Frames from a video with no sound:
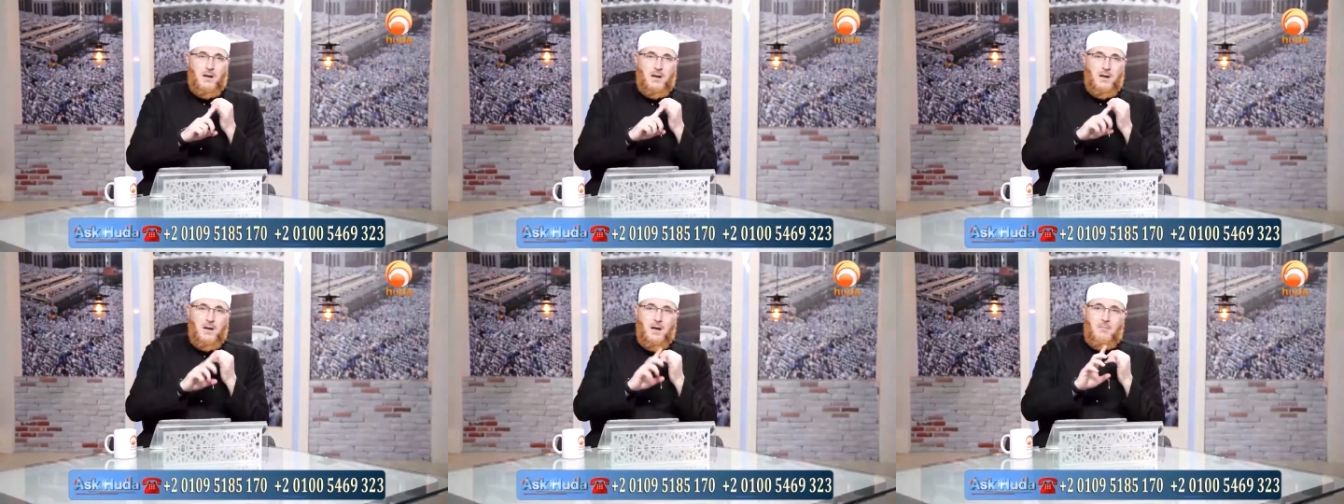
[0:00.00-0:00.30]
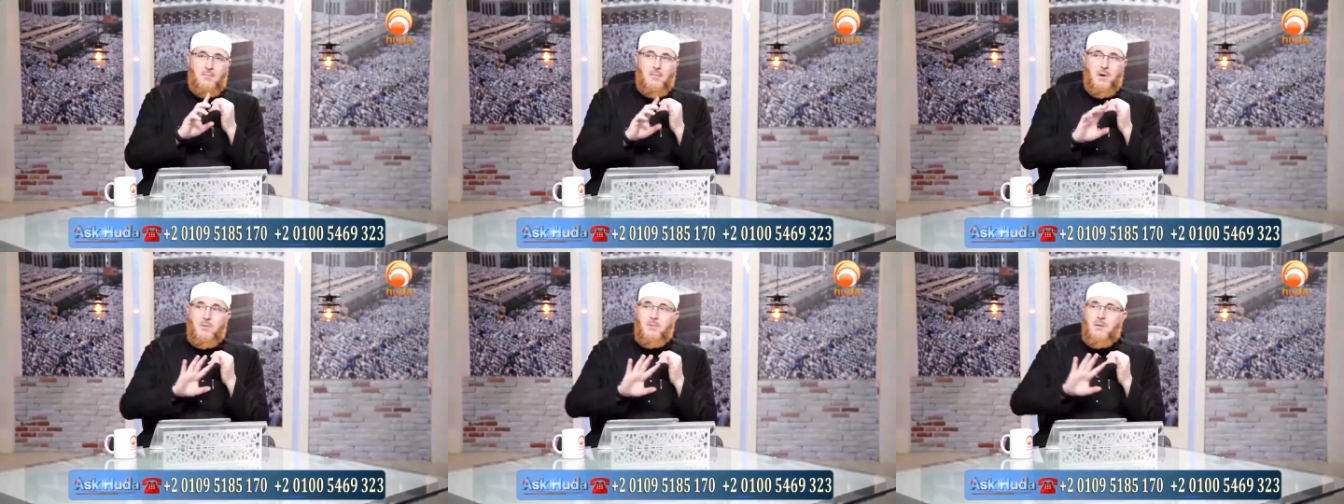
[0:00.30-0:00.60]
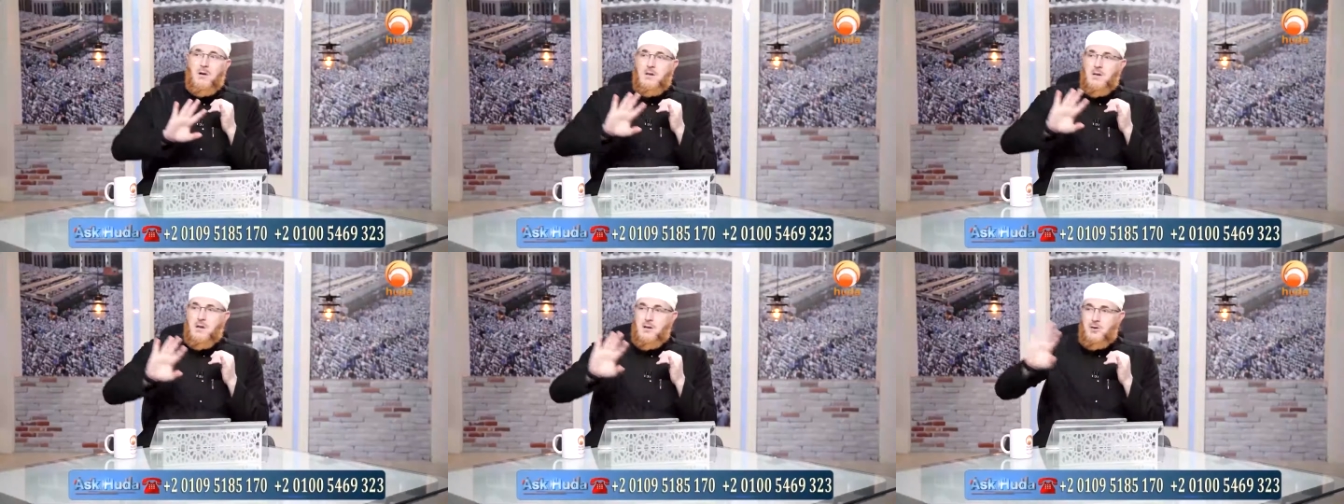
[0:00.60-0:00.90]
number
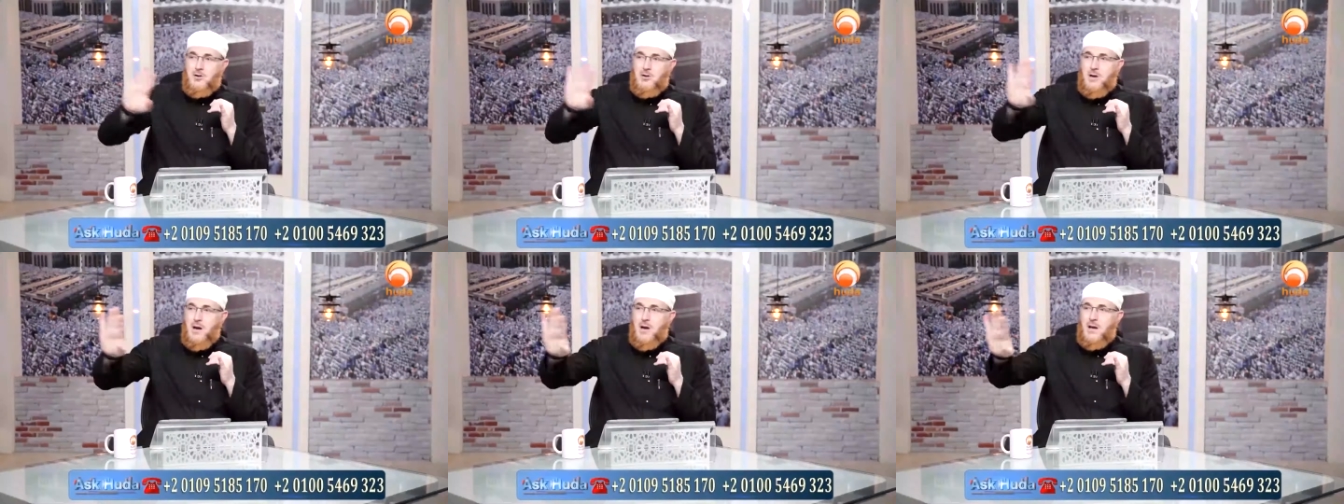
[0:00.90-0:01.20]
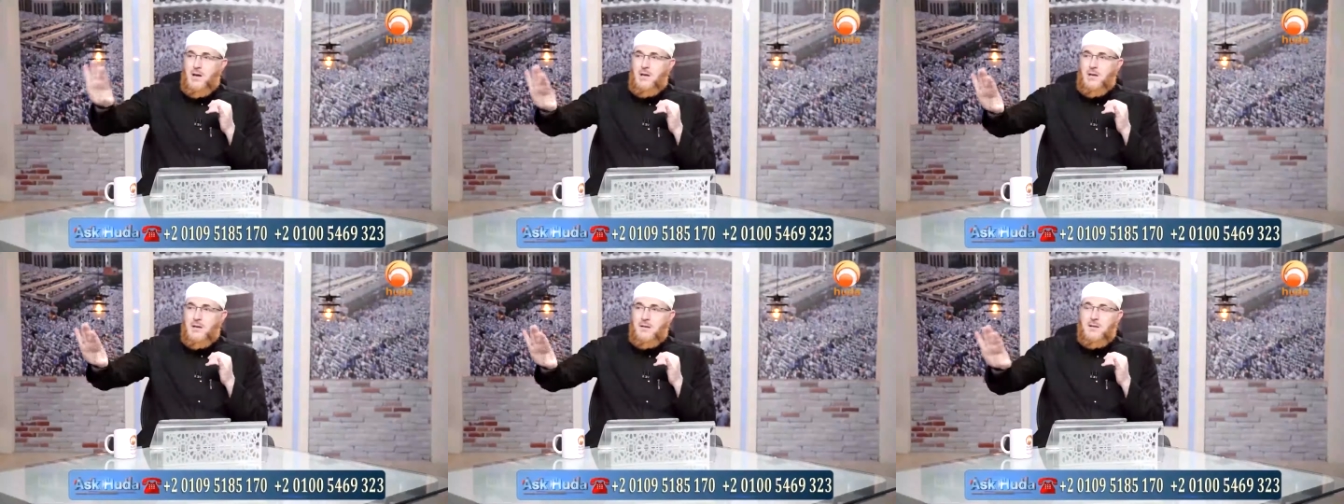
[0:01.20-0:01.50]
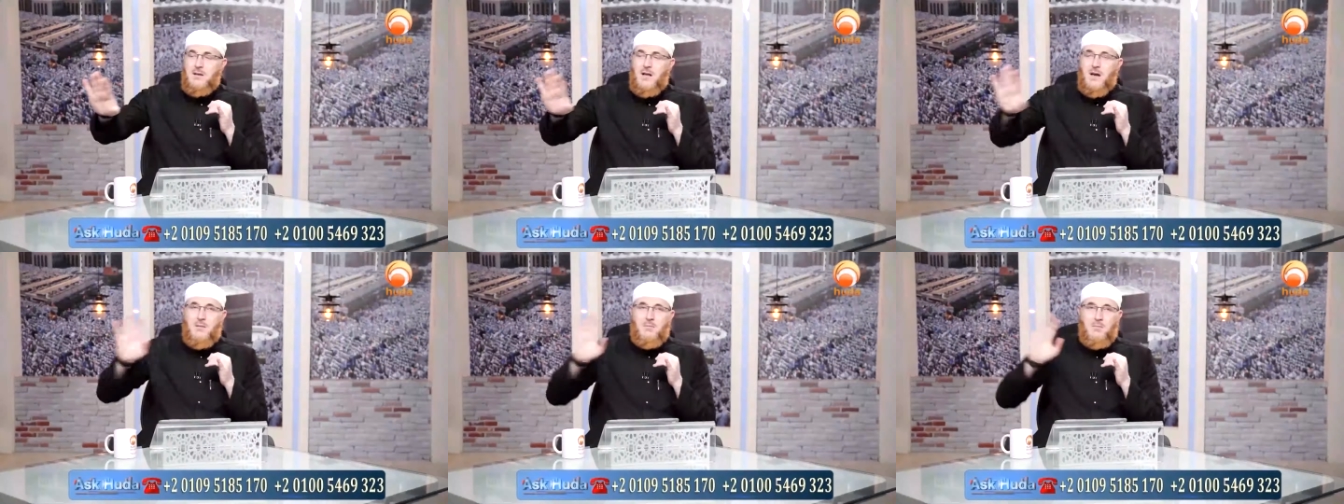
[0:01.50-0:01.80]
one, the child
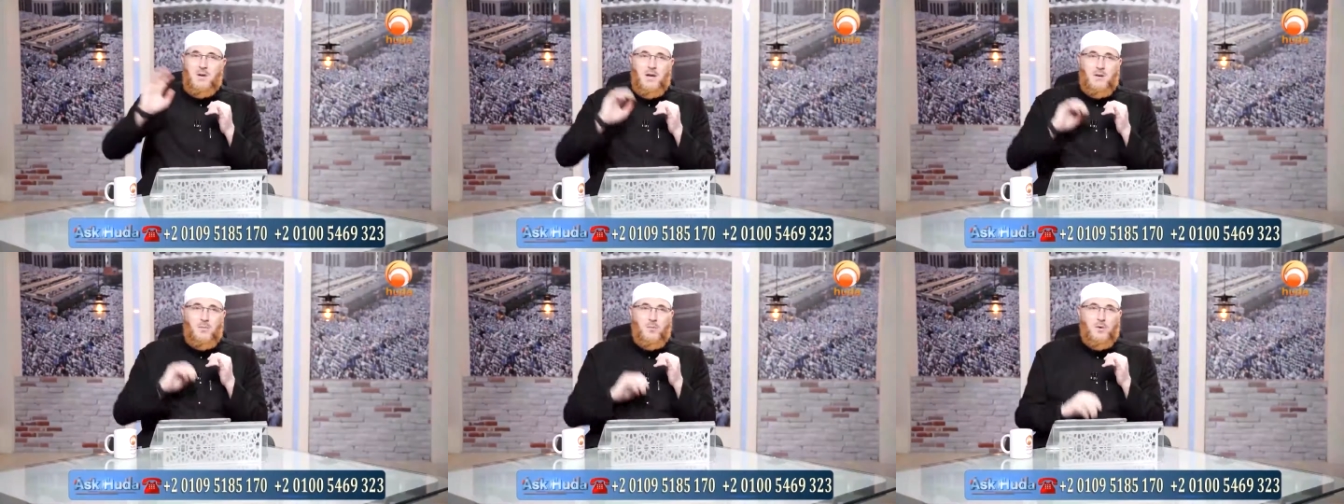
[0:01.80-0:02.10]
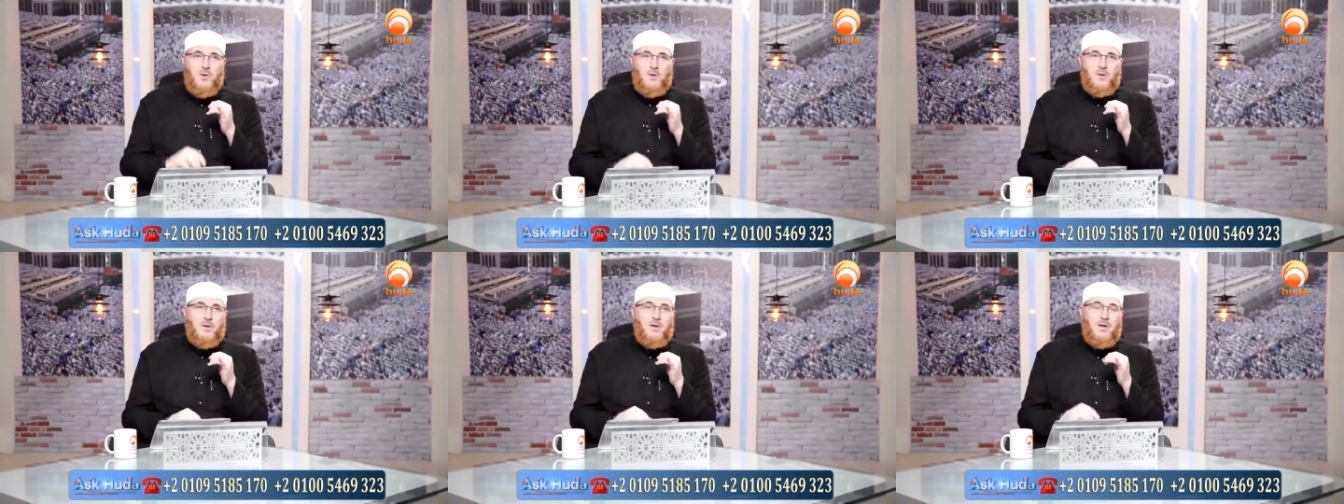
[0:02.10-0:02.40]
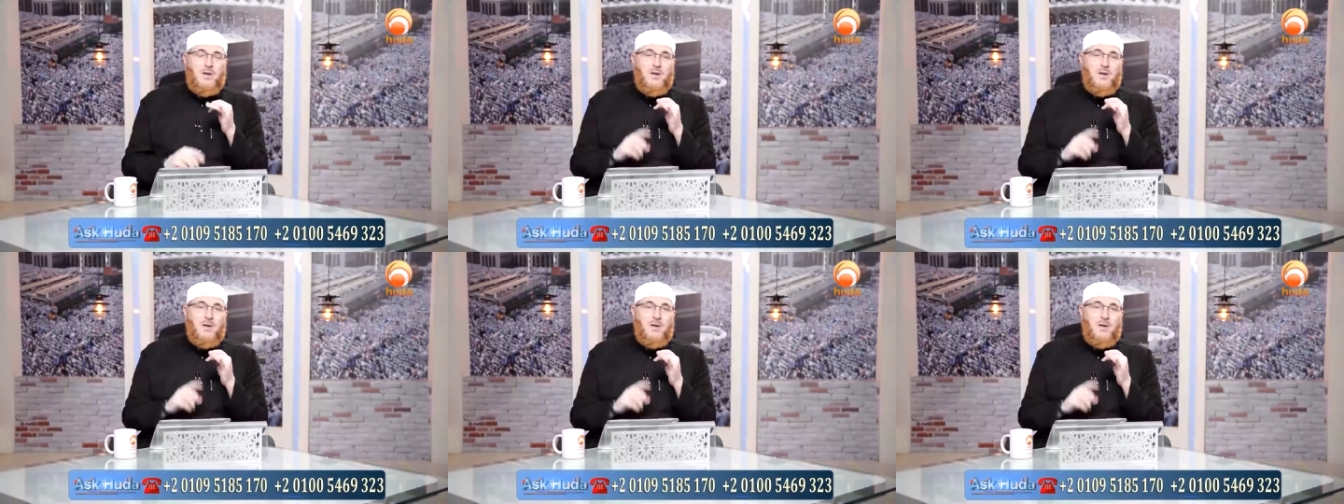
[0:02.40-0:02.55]
is not blameworthy.